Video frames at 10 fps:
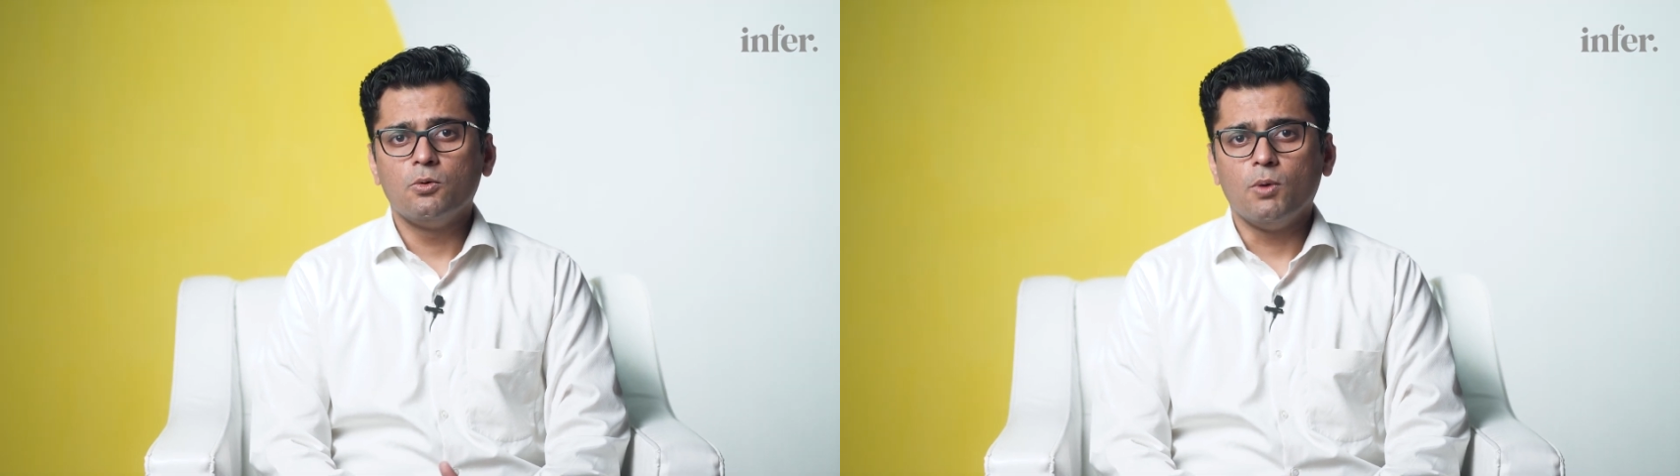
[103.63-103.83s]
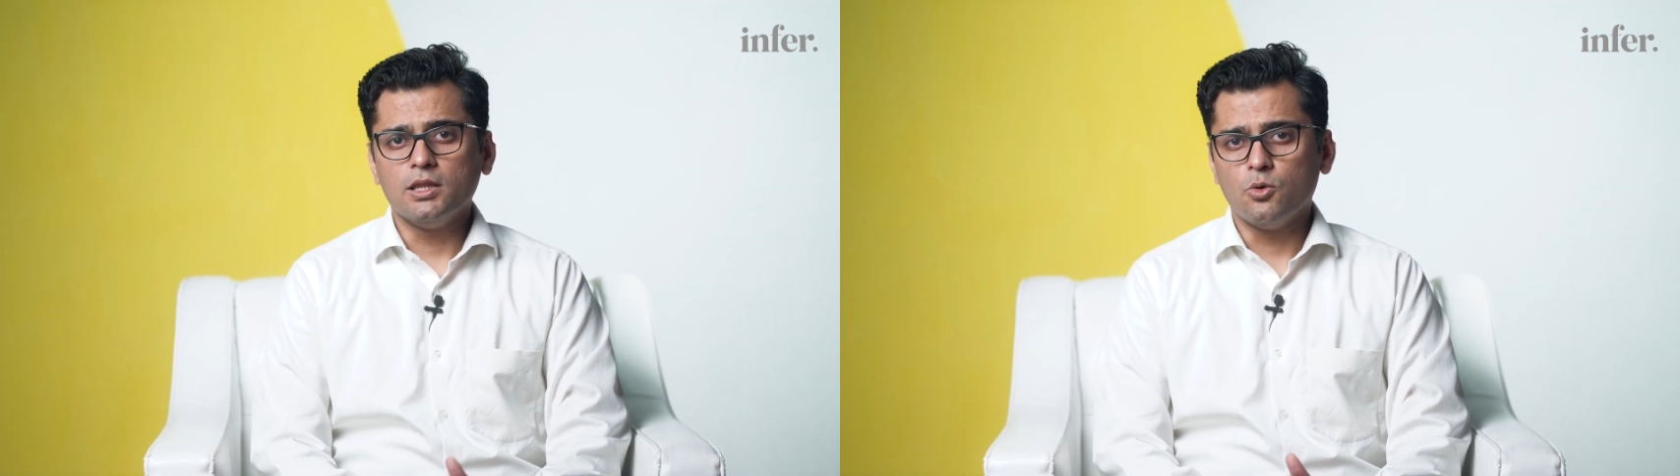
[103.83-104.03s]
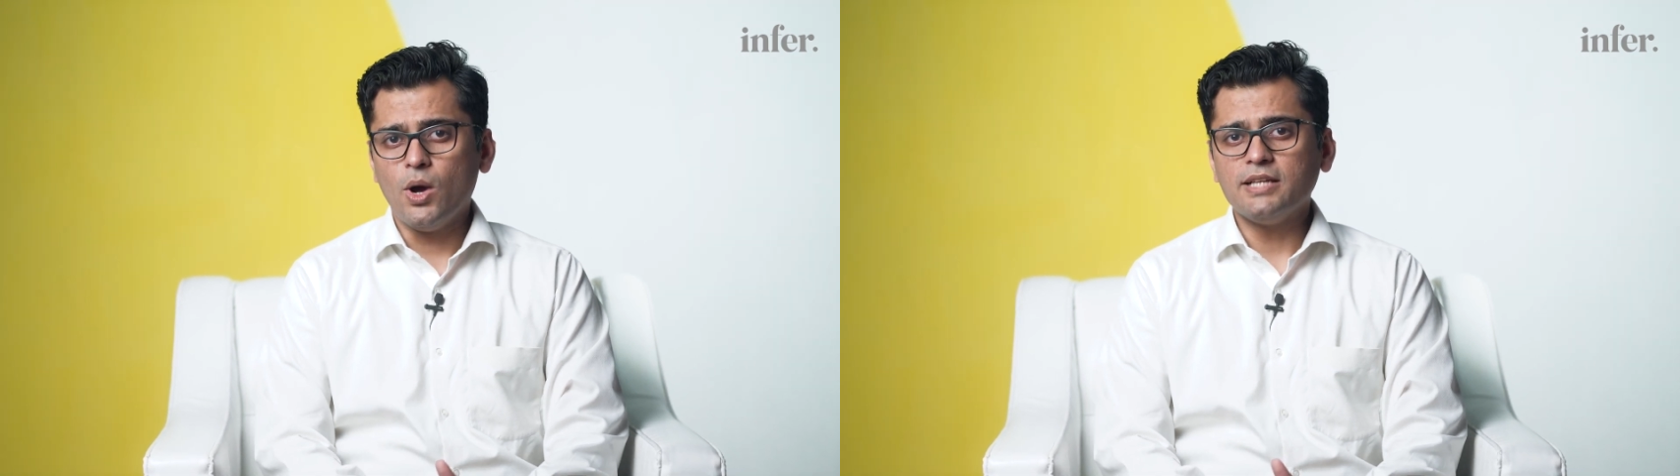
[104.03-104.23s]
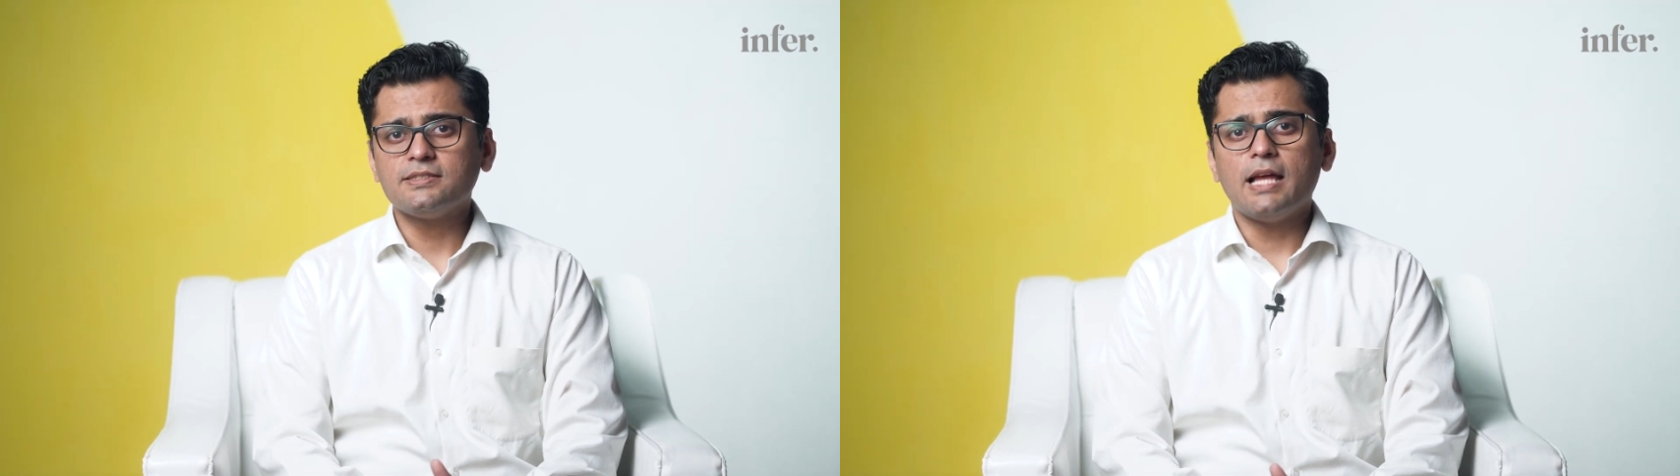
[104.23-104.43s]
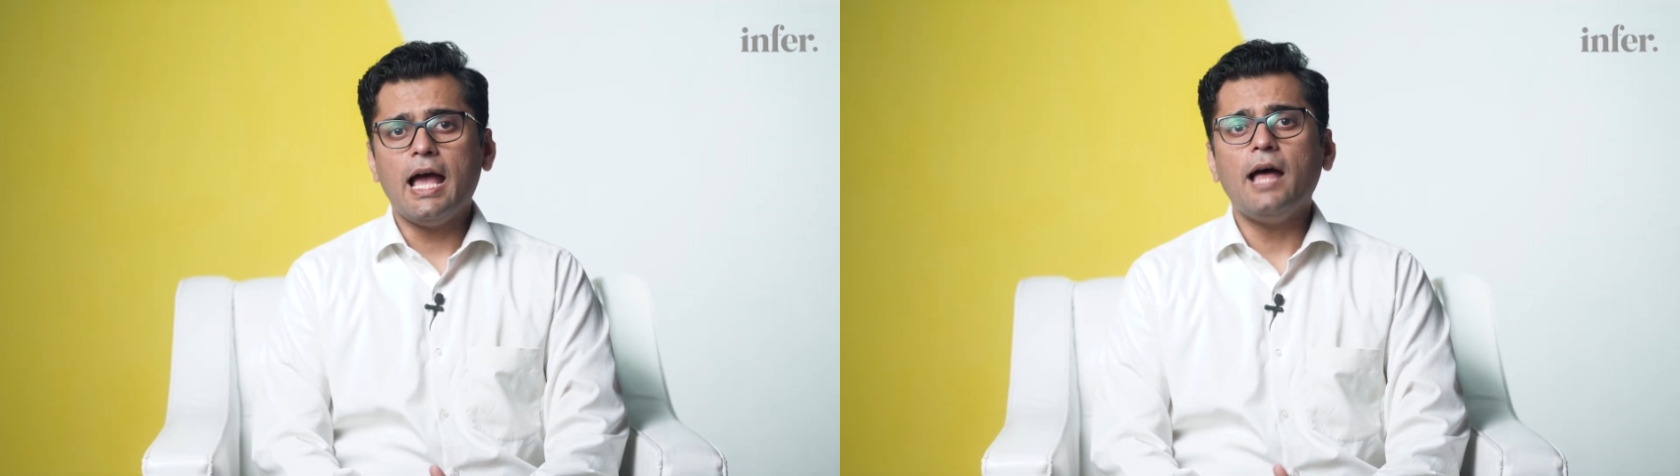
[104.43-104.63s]
While the
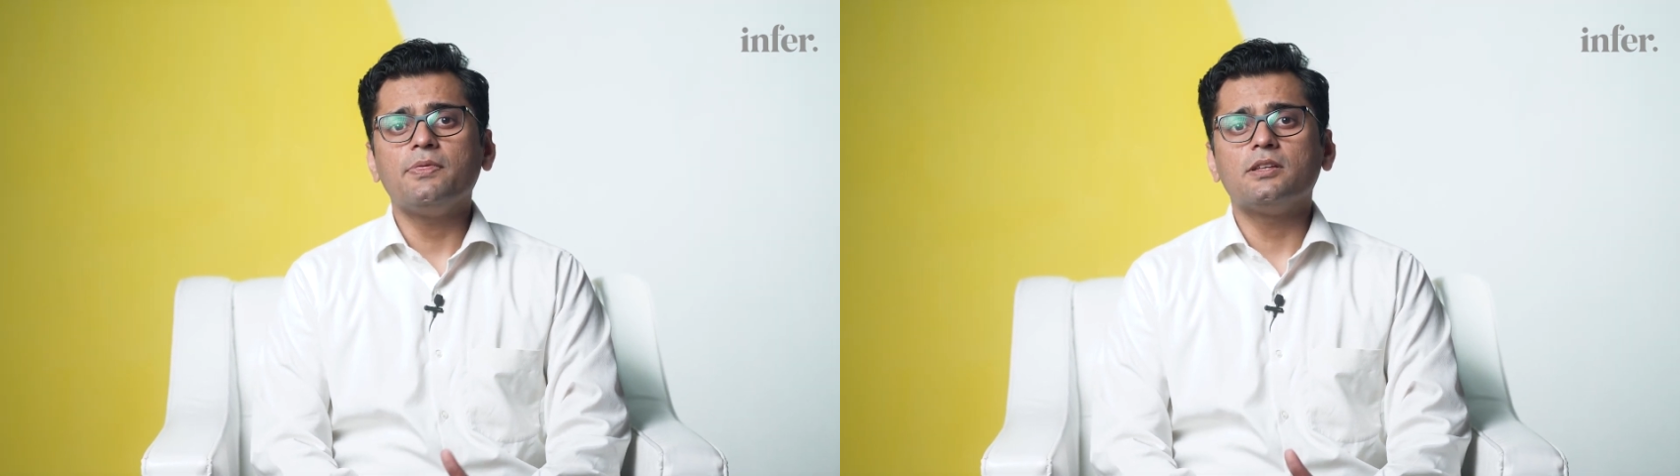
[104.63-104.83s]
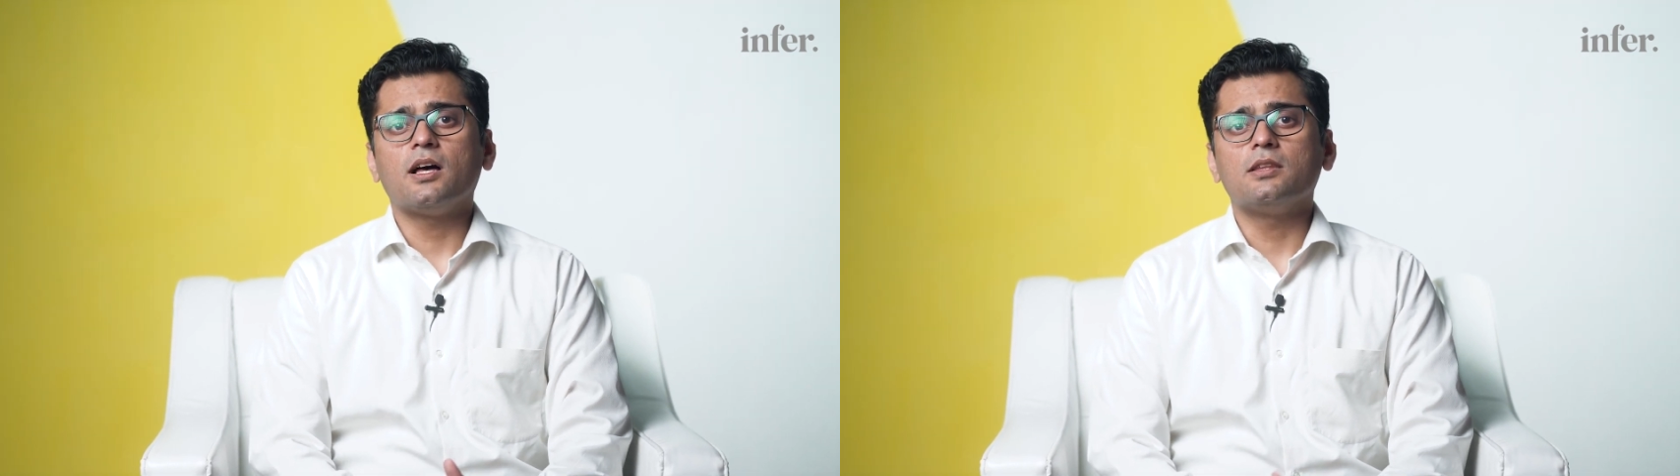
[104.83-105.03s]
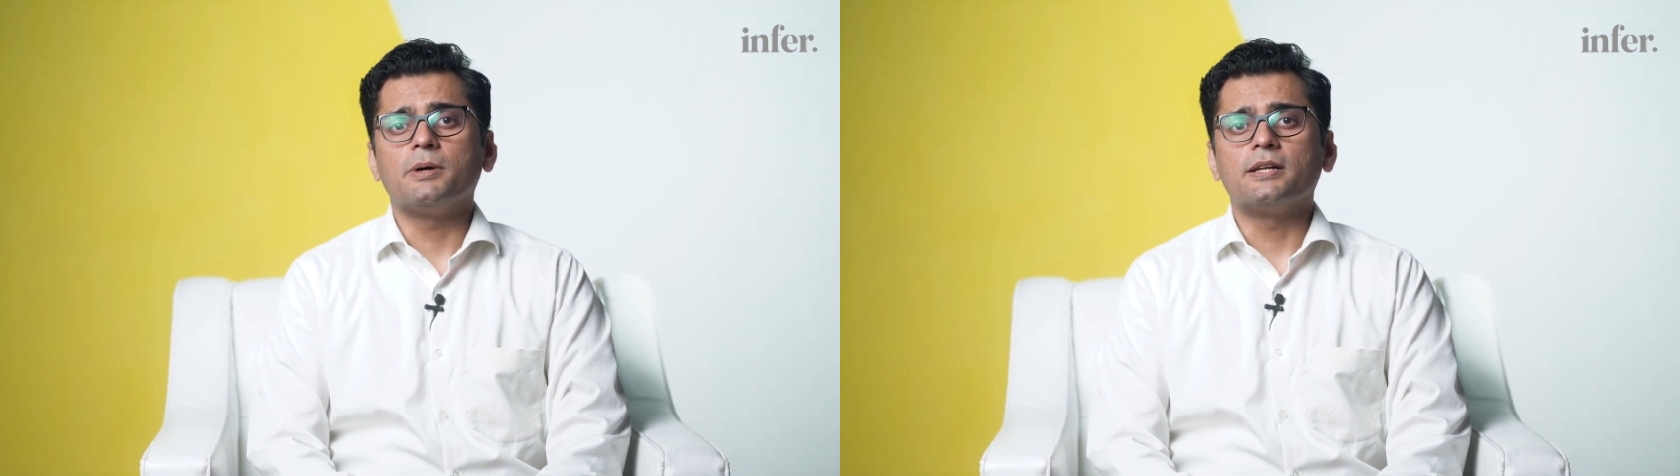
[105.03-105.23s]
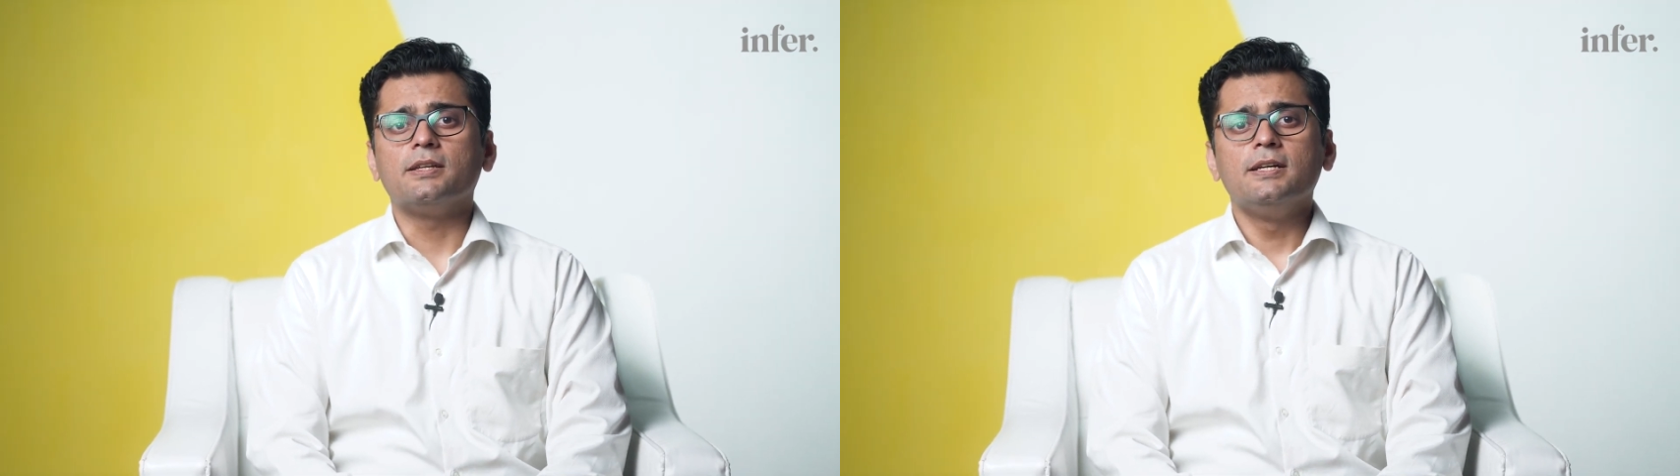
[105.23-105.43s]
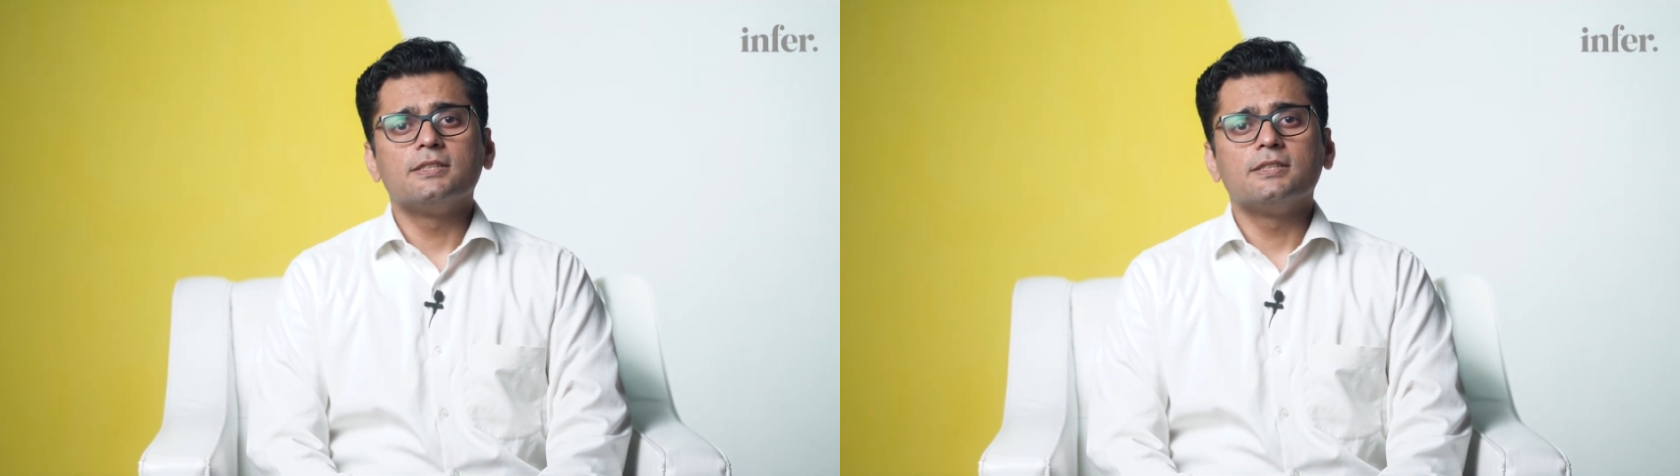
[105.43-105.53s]
West and the Taliban